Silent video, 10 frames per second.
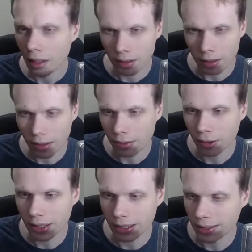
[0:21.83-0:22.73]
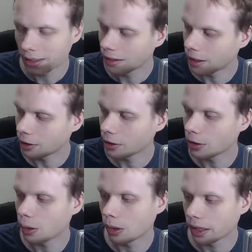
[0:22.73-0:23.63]
Never any
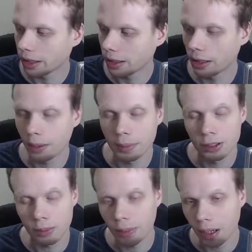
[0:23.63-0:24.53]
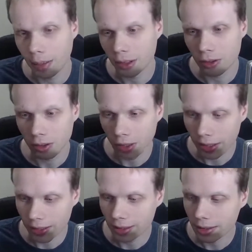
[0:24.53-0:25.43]
stutter or hiccups or pops or
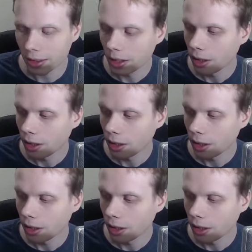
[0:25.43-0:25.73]
clicks.